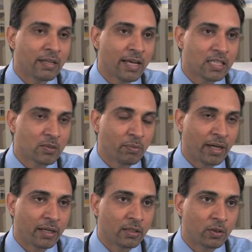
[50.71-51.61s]
test
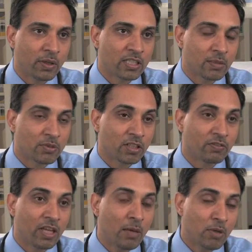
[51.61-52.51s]
by doing some sort
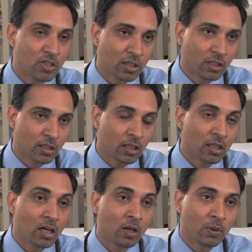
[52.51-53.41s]
of imaging
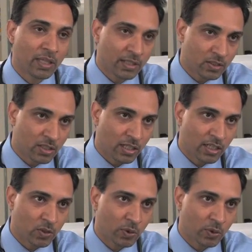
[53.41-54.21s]
along with exercise.